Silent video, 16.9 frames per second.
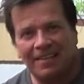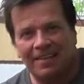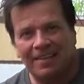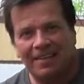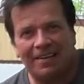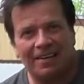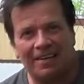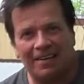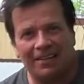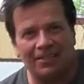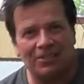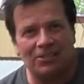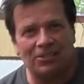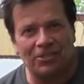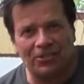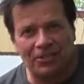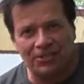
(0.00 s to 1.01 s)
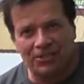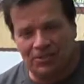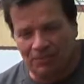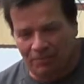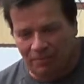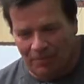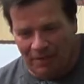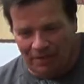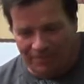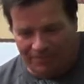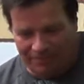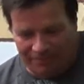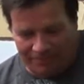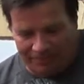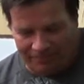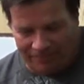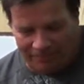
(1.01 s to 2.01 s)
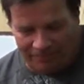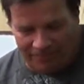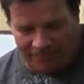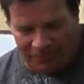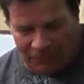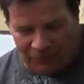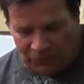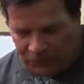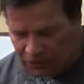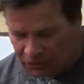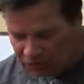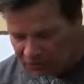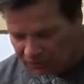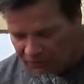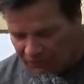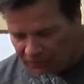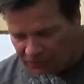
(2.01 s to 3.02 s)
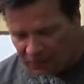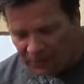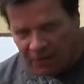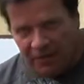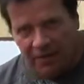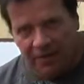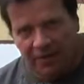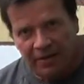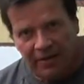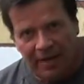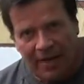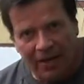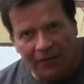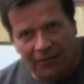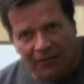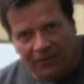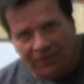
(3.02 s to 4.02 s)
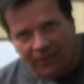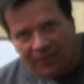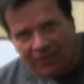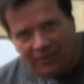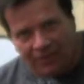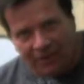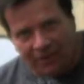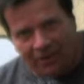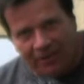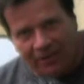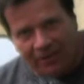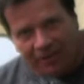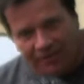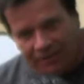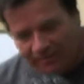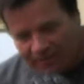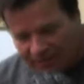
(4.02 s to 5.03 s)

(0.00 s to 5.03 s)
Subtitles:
let's look at some footage of how this thing started and